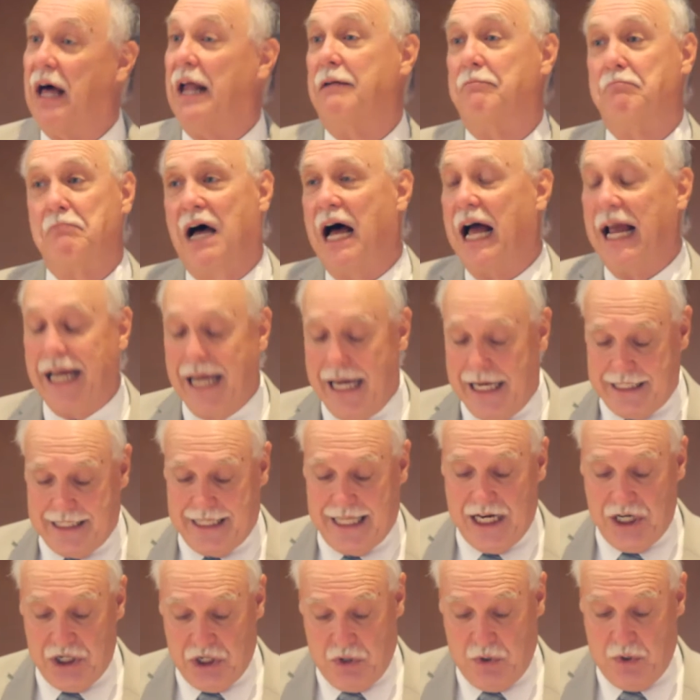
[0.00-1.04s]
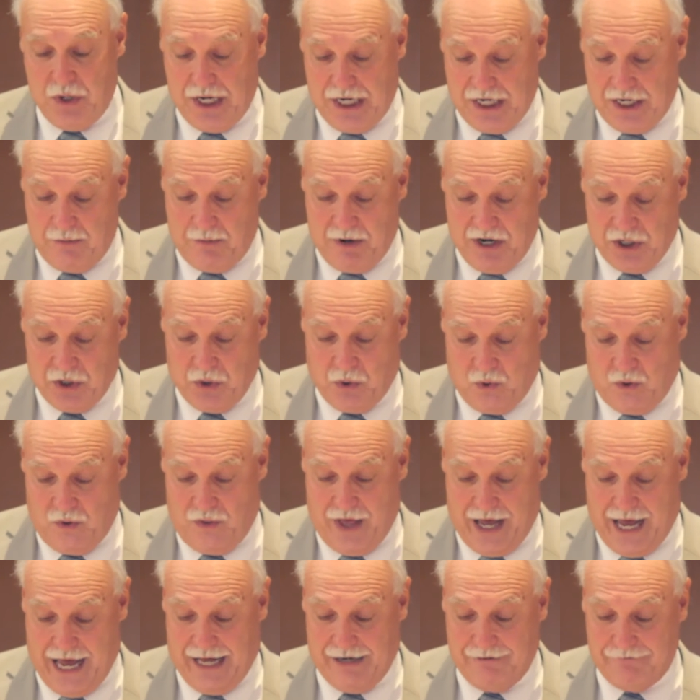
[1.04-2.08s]
But I guess they do need to be
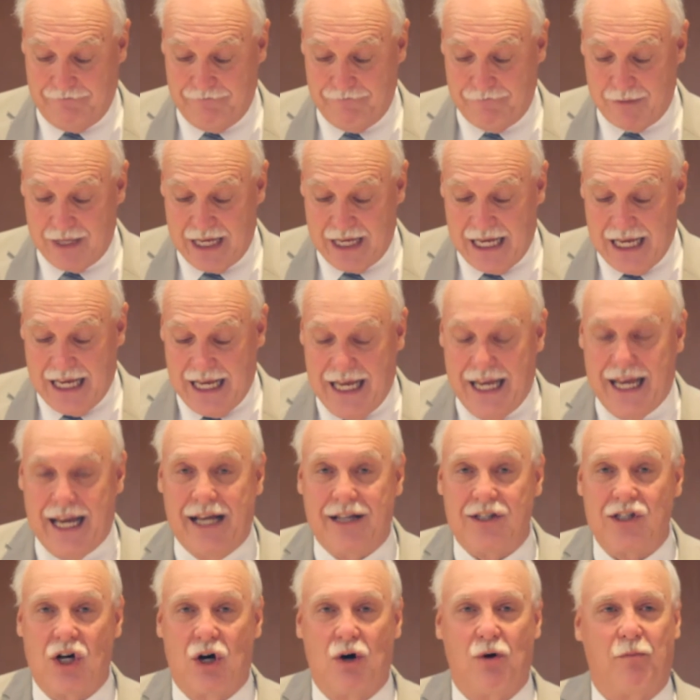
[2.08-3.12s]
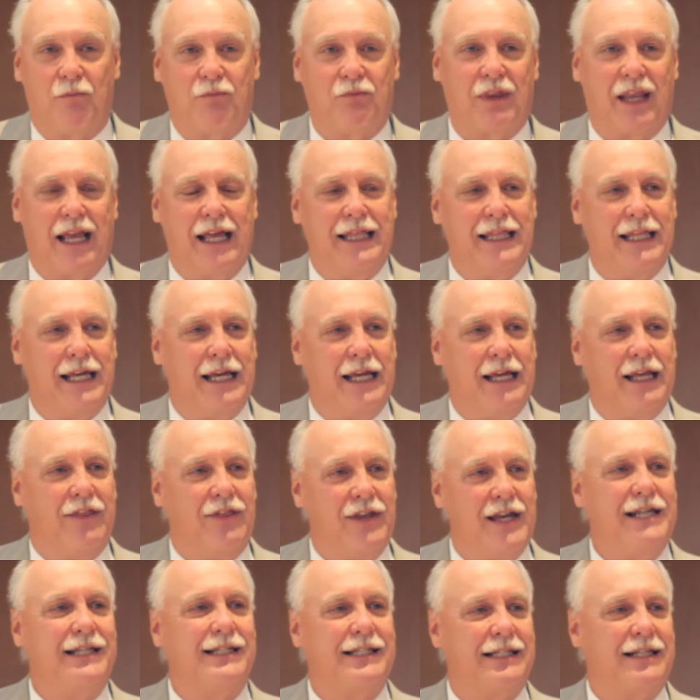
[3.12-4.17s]
told that. So
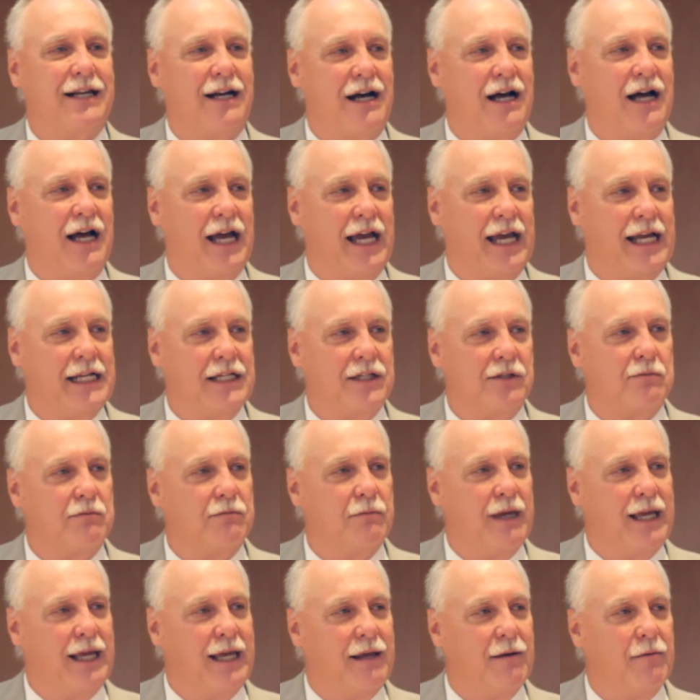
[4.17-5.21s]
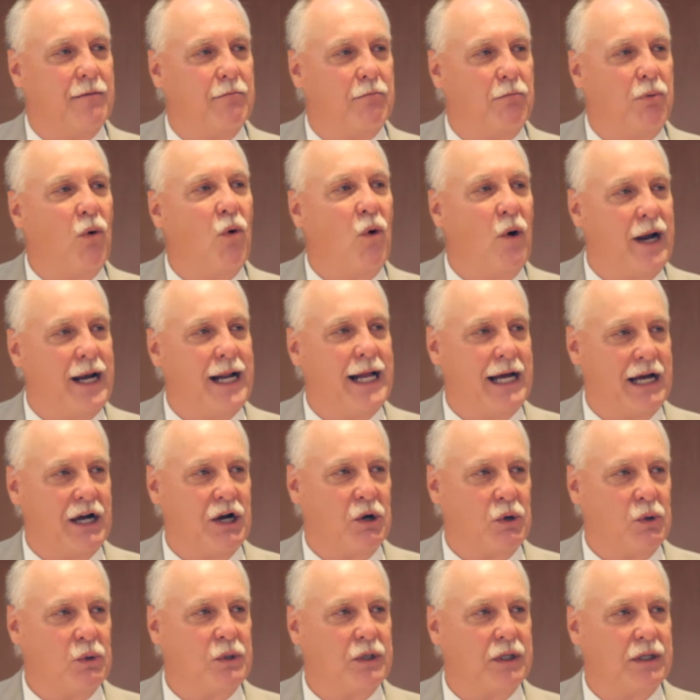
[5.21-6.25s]
these signs point
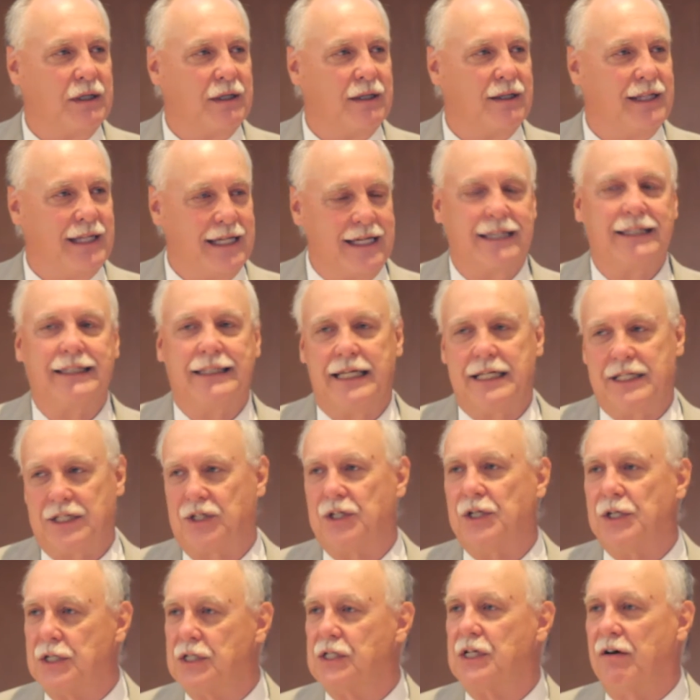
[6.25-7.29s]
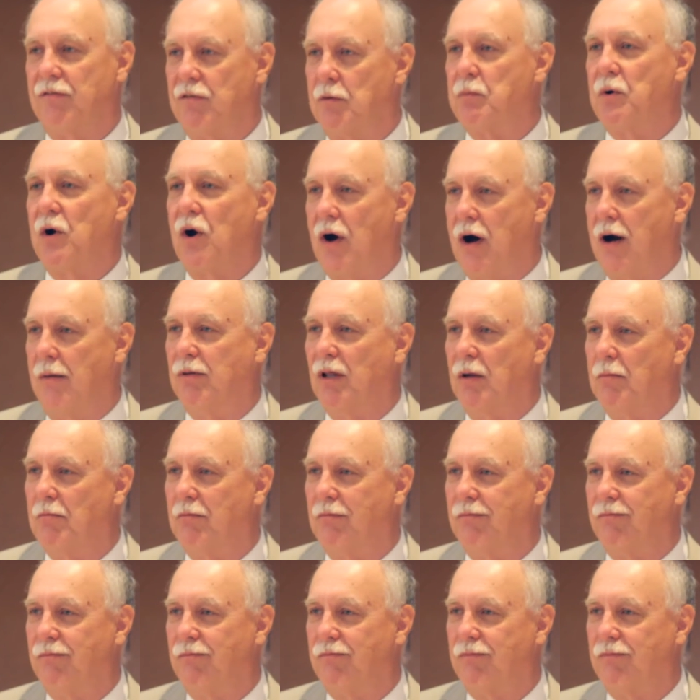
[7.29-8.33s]
out the existence of a problem.